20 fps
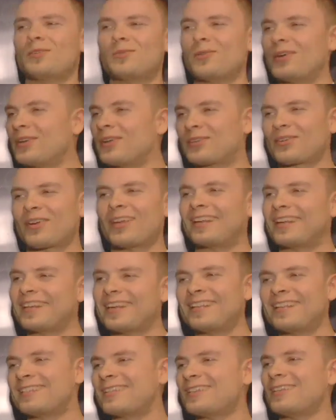you want to try it
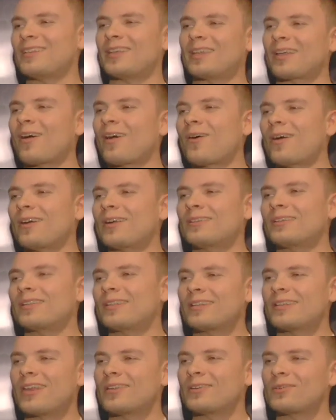again, see like how high you
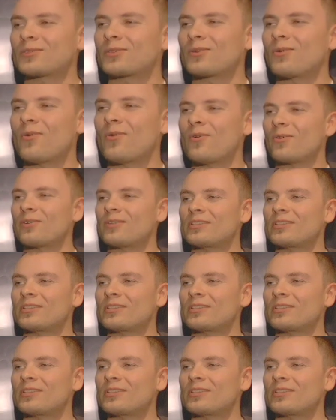can get your score,